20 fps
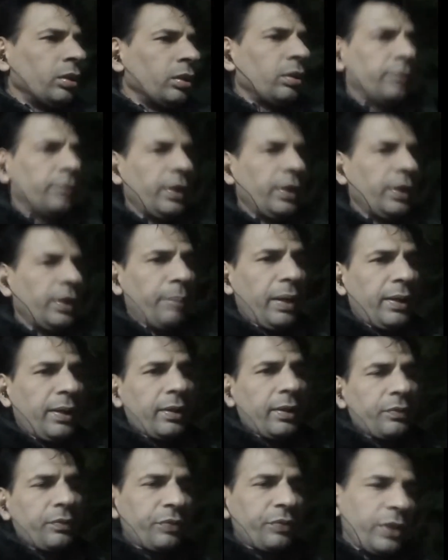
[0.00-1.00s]
When
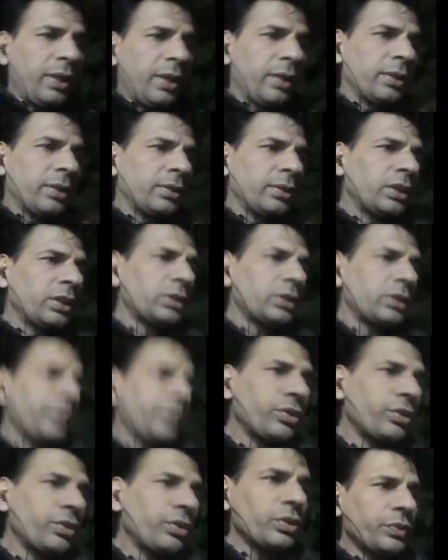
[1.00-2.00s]
Beltec failed just
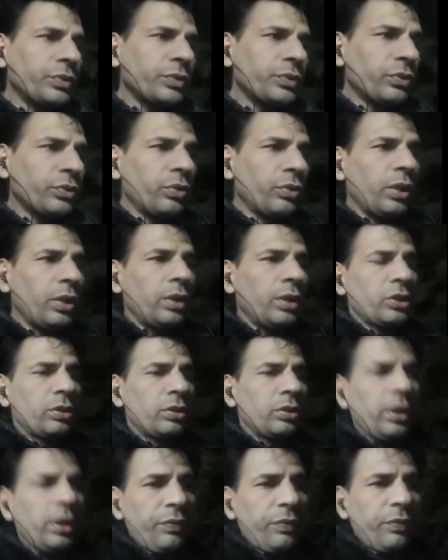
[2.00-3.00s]
because of own
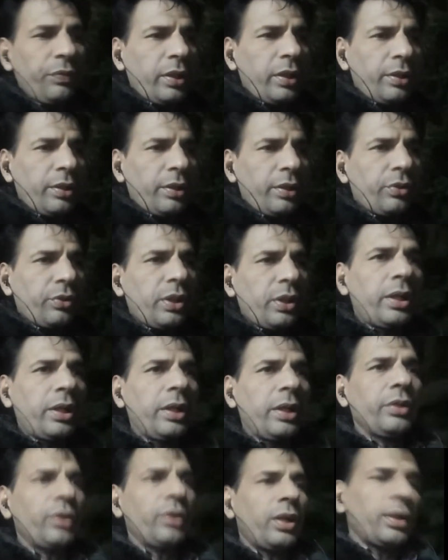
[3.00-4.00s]
inferior
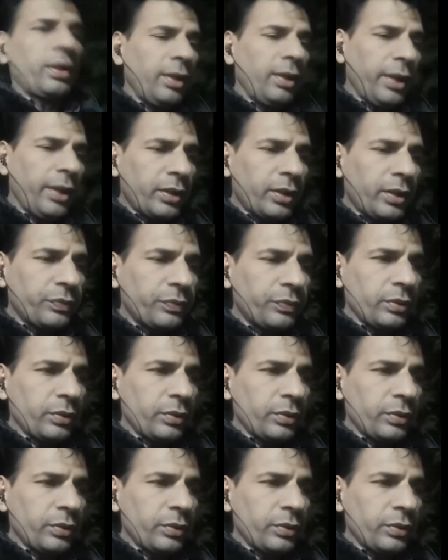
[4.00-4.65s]
quality or lack of